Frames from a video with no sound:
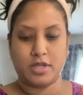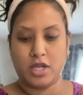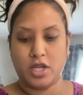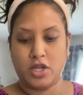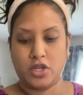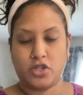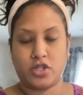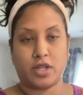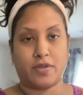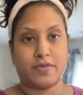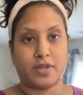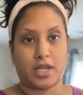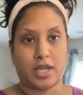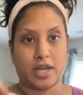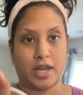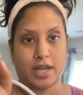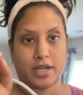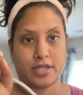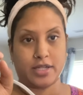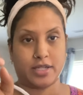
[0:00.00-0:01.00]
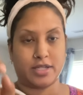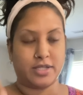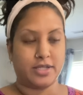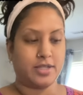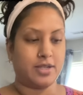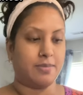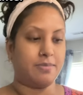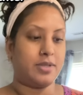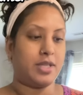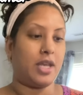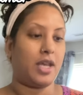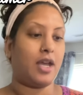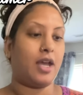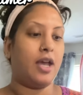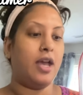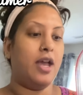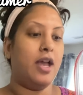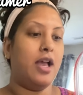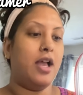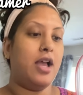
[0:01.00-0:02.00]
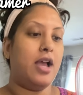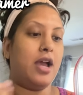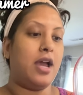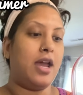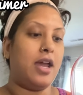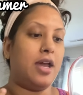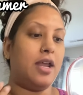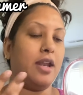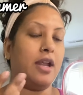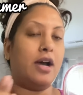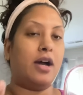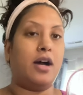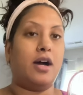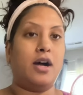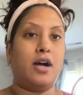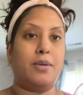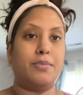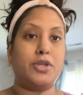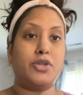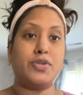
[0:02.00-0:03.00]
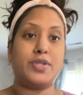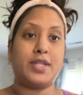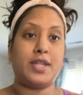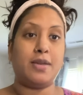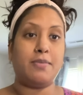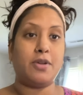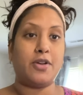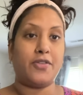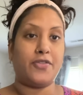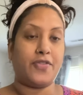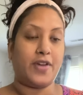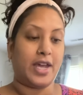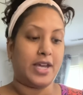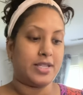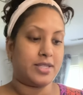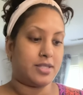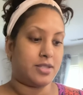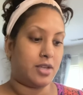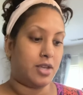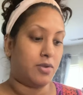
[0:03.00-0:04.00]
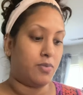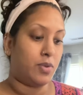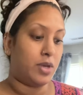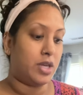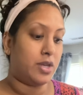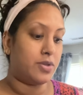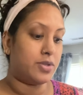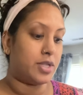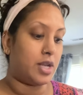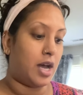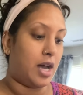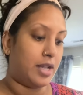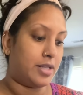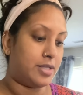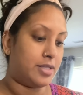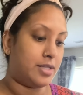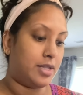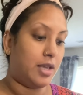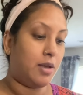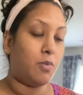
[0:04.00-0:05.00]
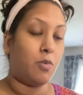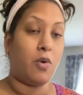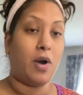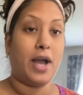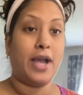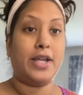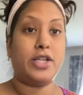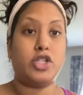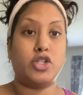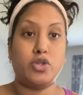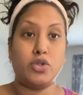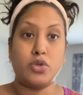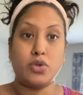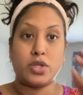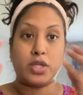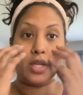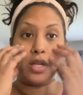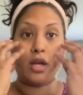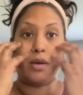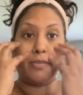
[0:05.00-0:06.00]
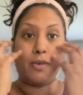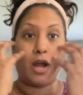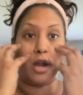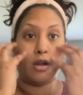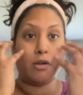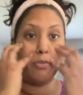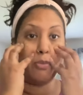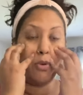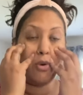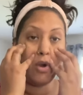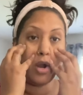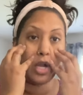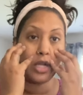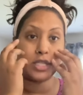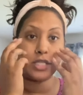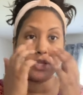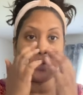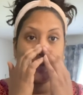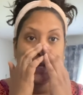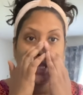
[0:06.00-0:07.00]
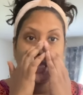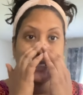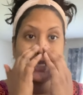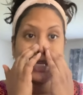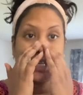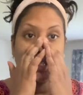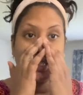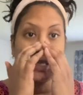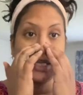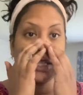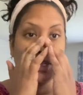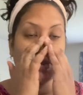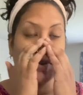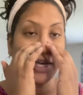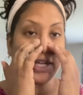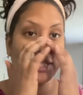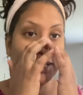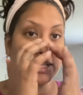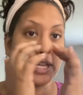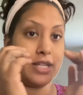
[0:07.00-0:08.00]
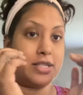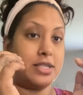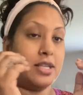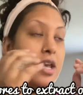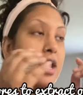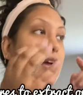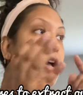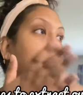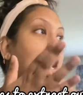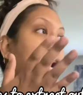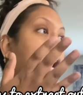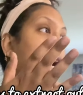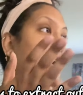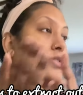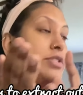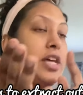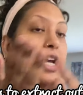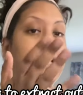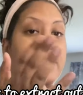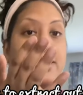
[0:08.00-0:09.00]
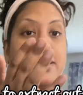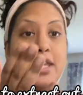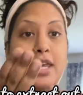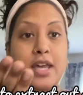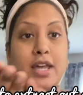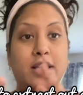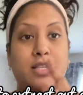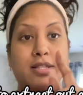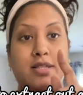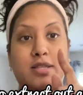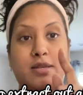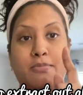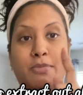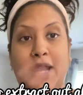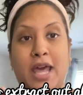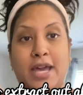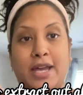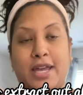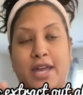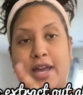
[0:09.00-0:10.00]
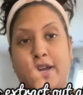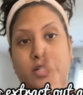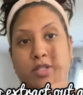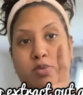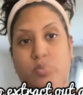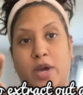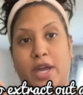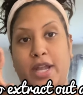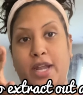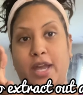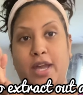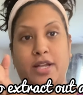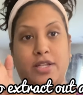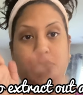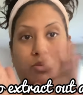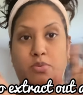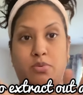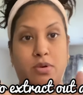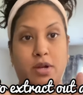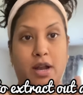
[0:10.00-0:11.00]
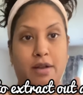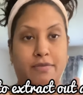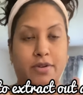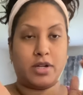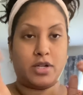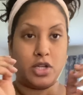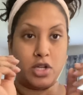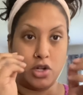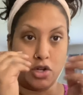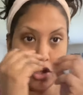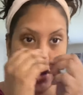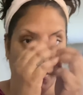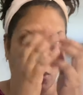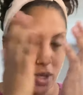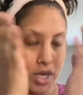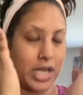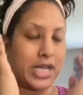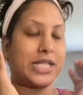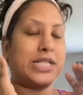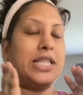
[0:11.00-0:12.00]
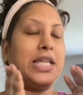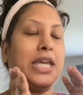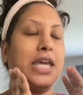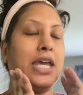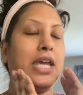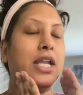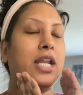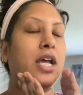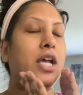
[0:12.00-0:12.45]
have to connect it to something. And you steam your face. We use hot steam. Why? To loosen up our pores, so it's easy to access out dead skins, blackheads, whiteheads, whatever. You know, you want a clean